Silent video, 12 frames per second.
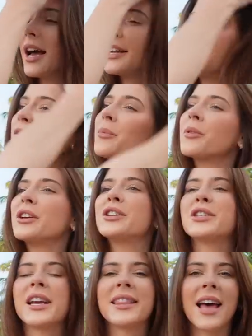I do
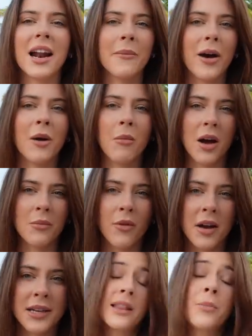appreciate that about
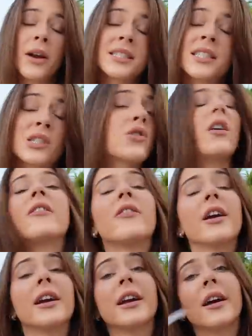Montblanc. The prices are all
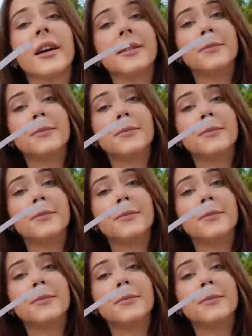very good.